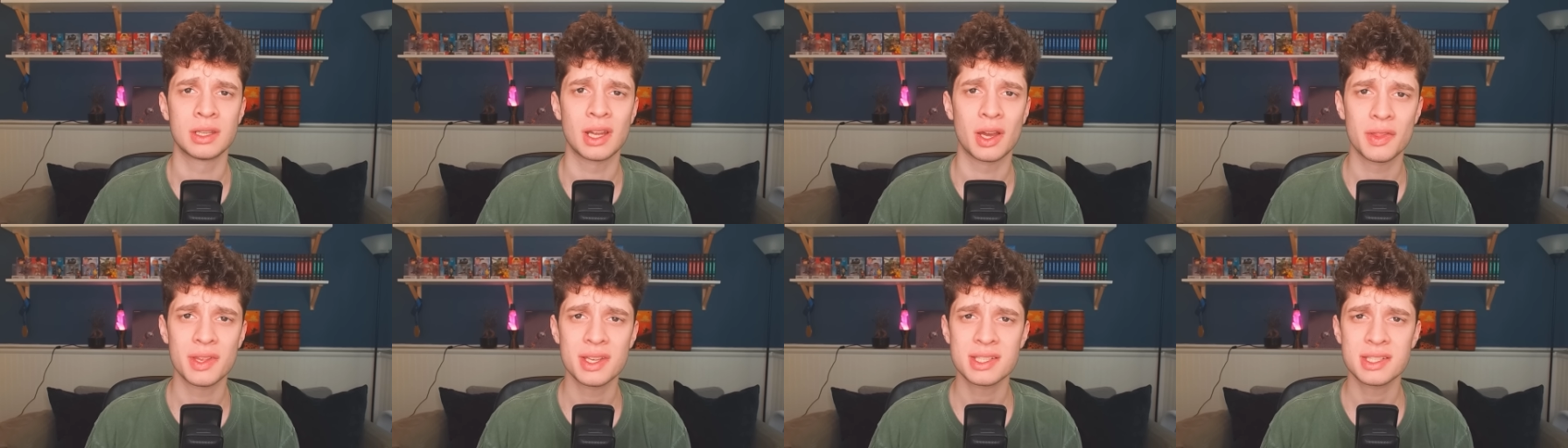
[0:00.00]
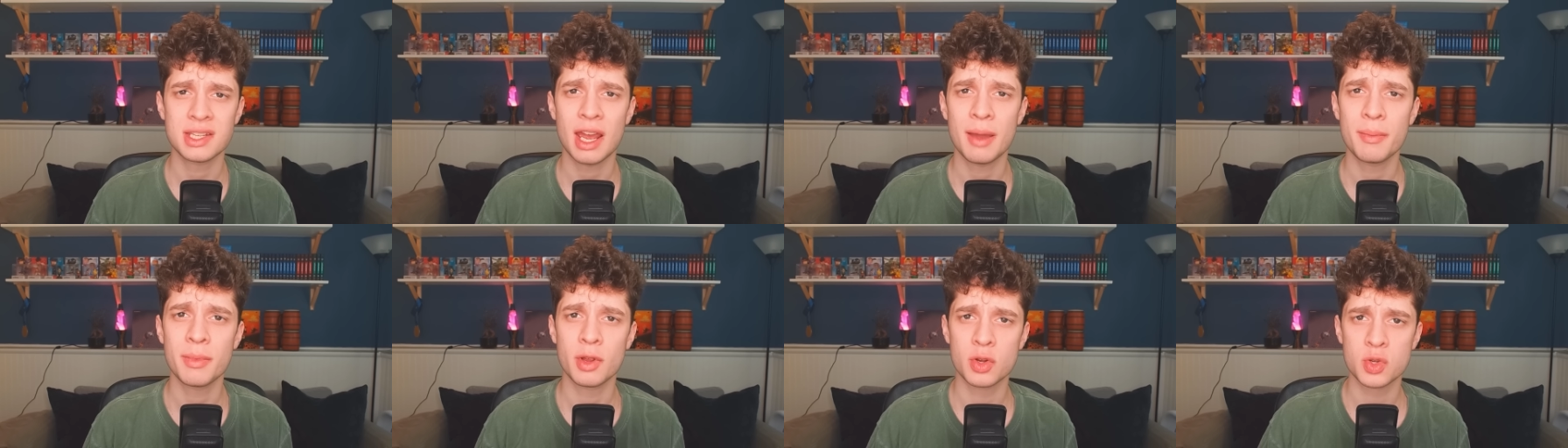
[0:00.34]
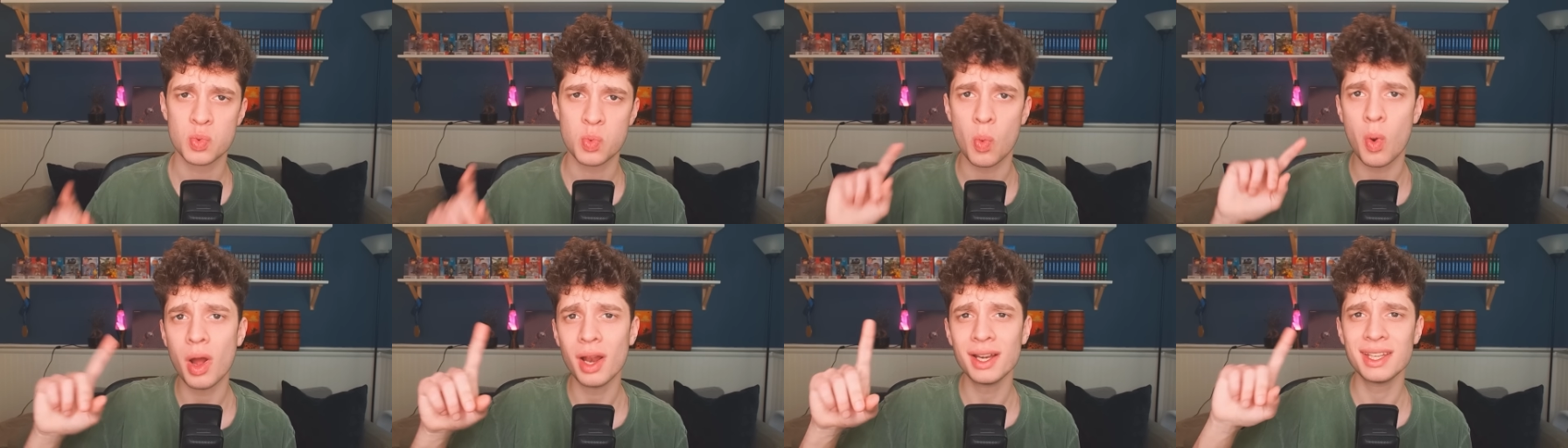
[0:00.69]
Now this time there was
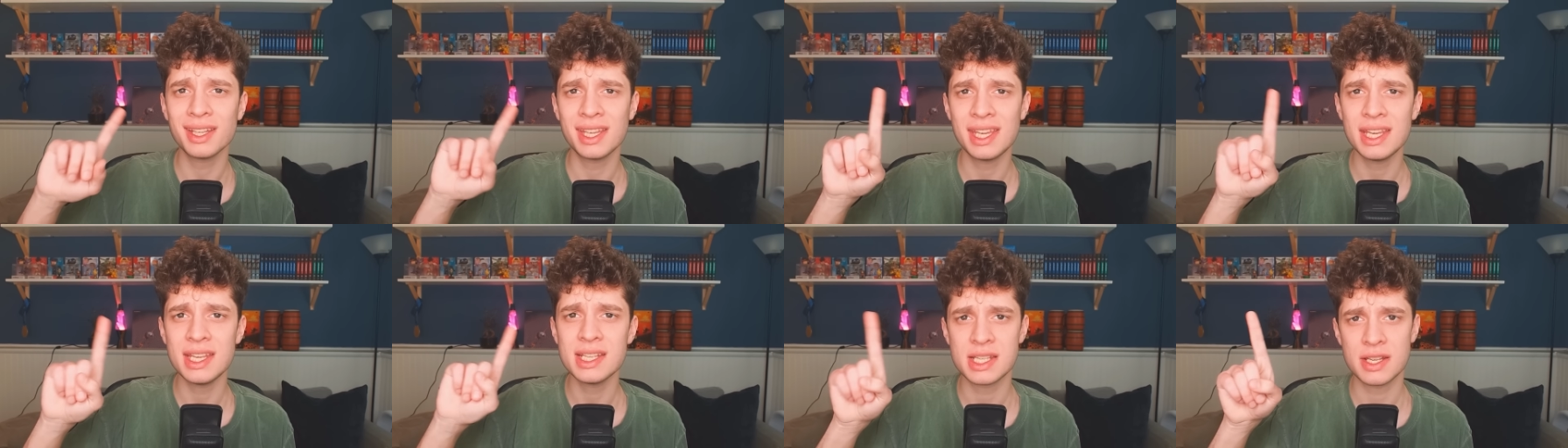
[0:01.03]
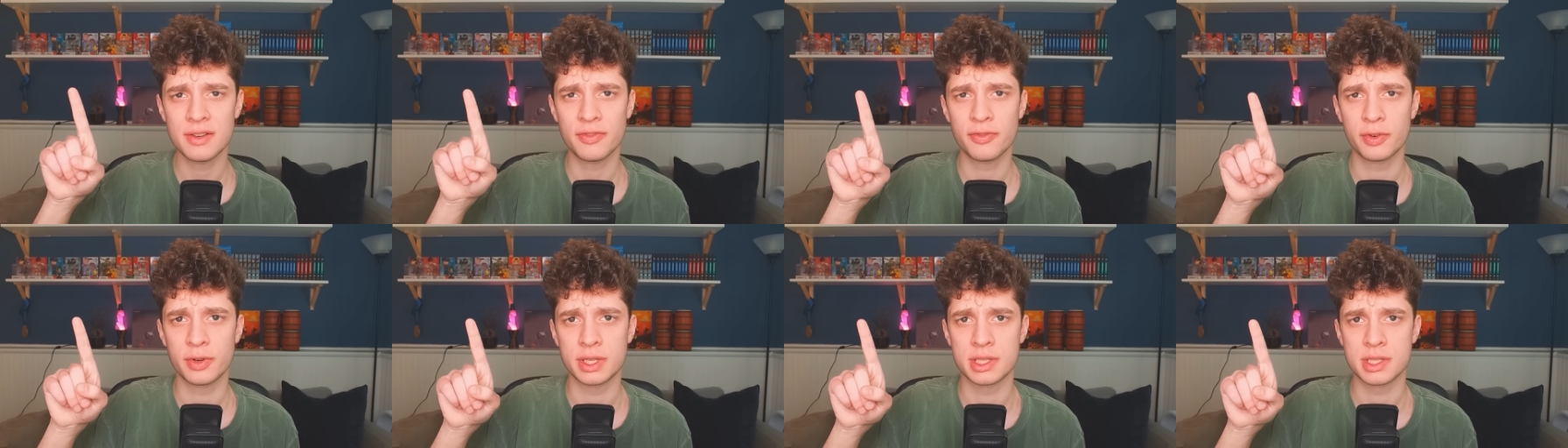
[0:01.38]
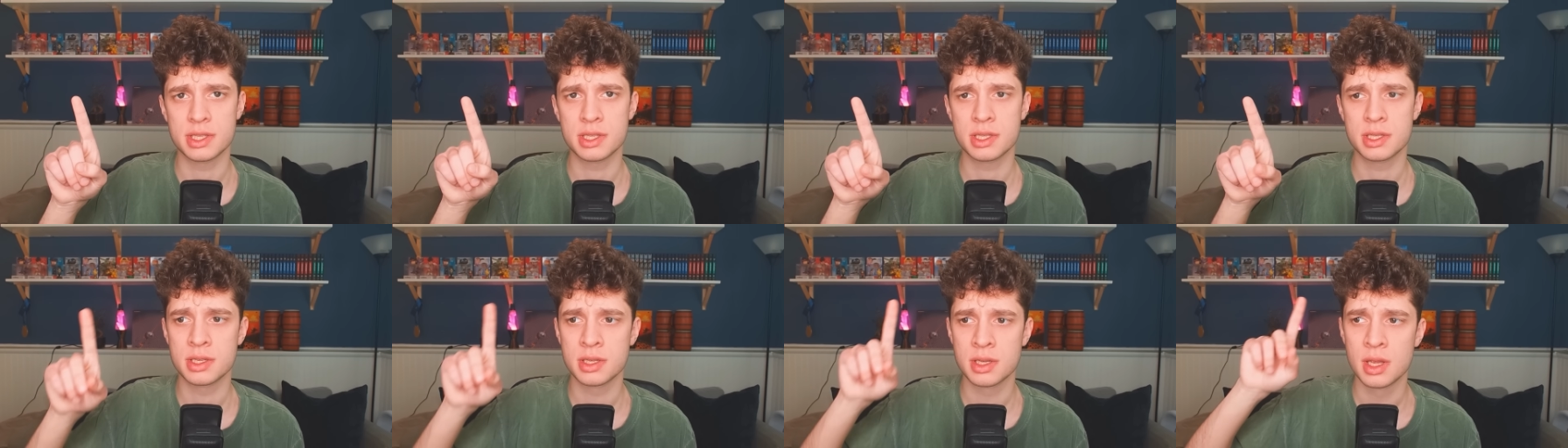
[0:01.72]
one key
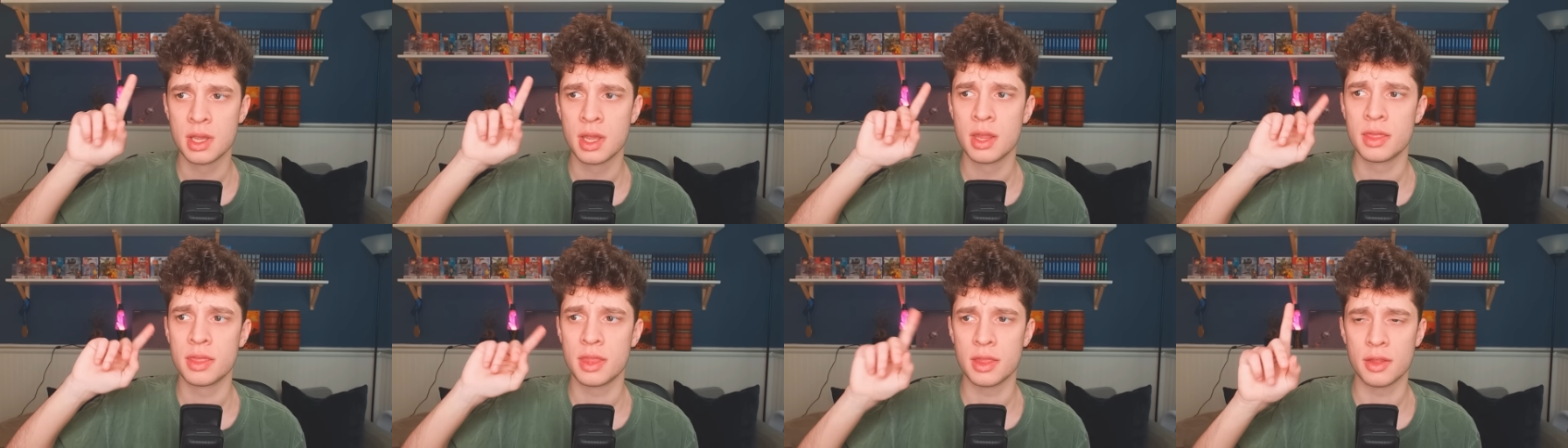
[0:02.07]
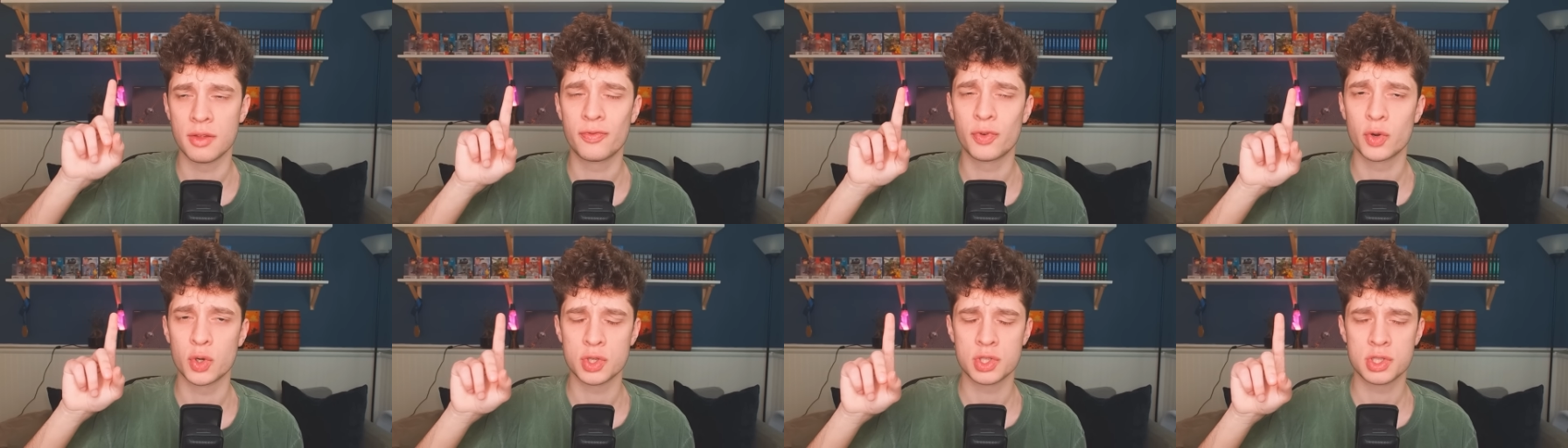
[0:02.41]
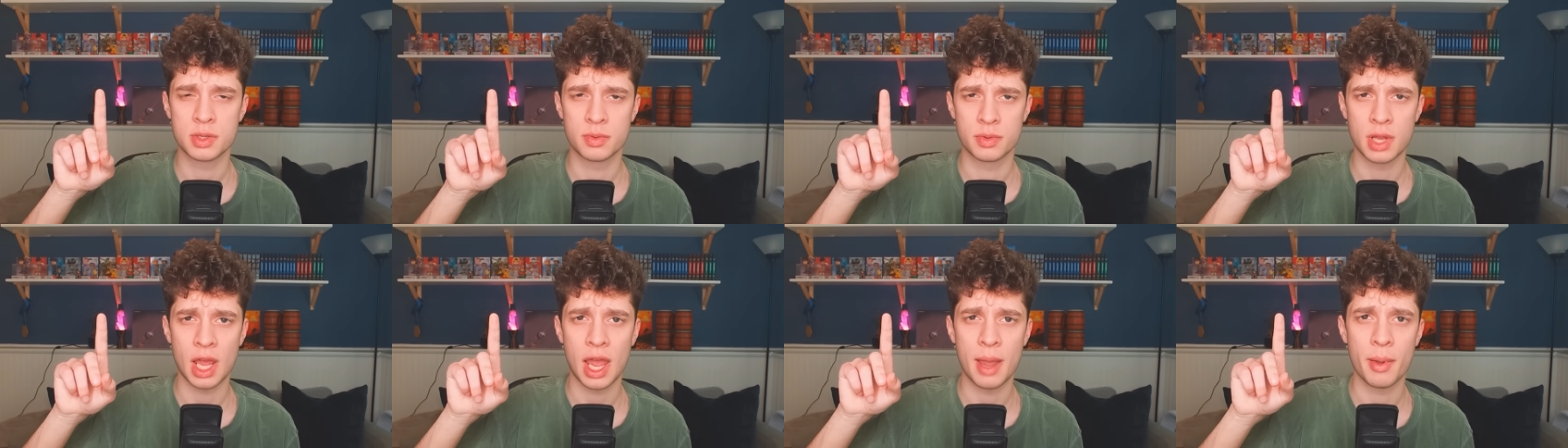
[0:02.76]
difference the
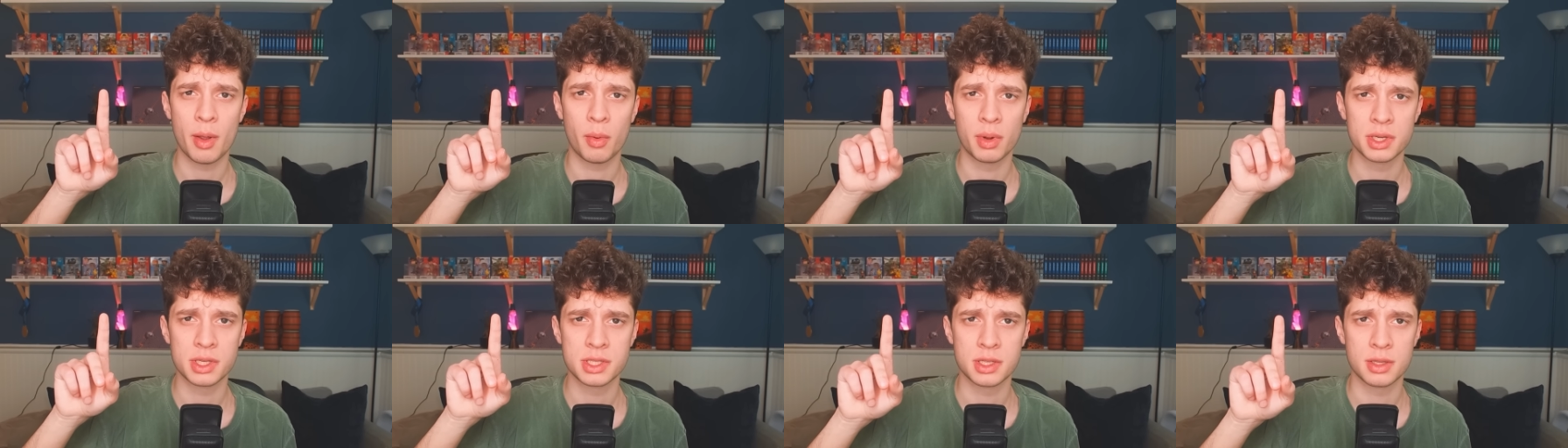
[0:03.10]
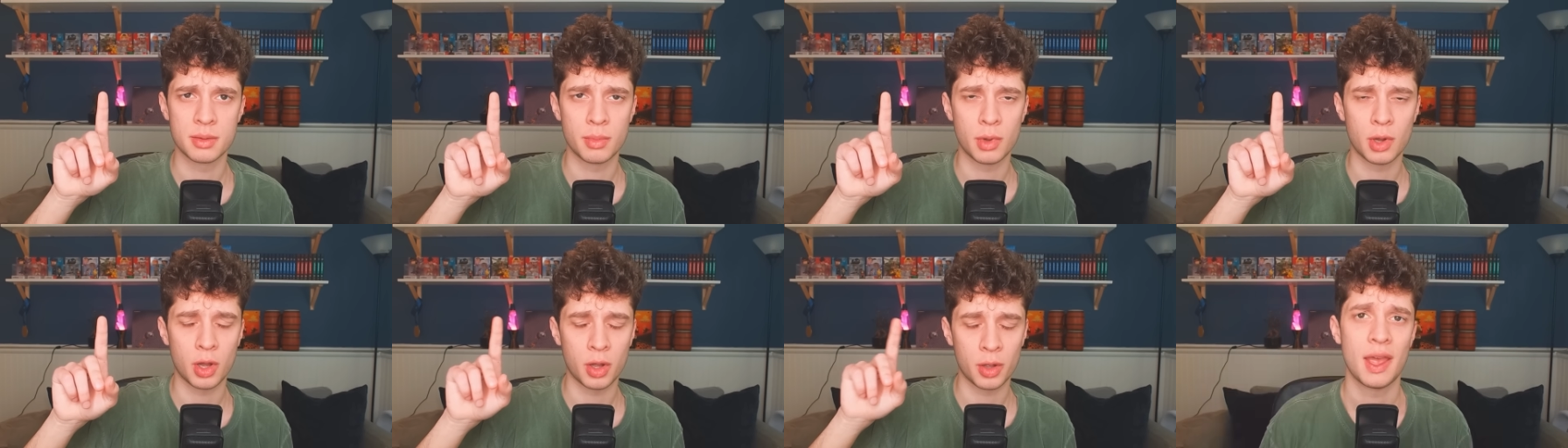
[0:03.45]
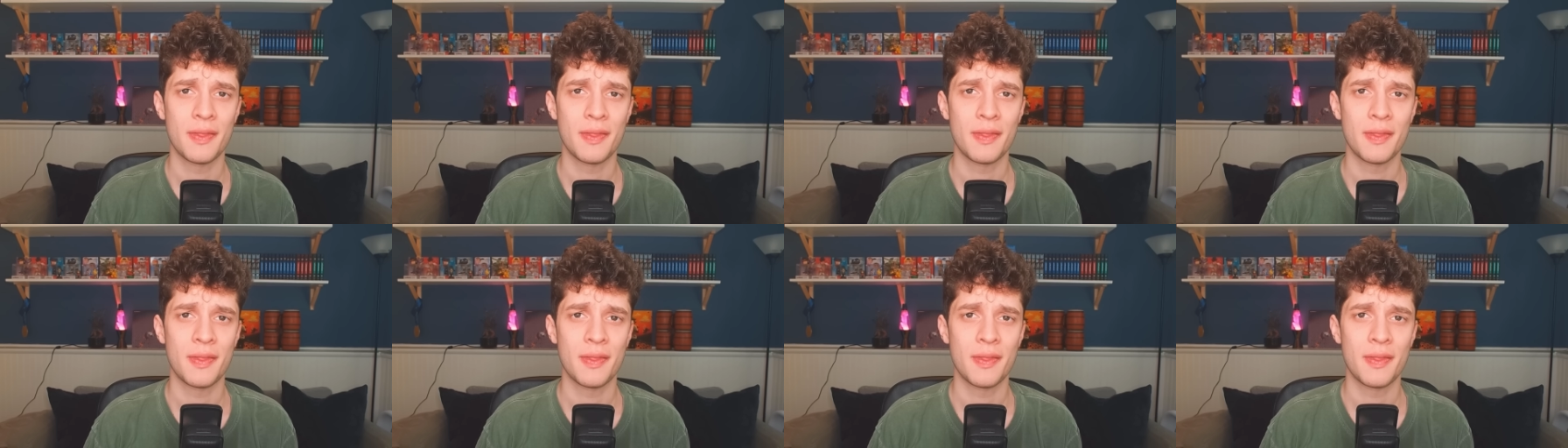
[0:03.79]
first time I went to the mall.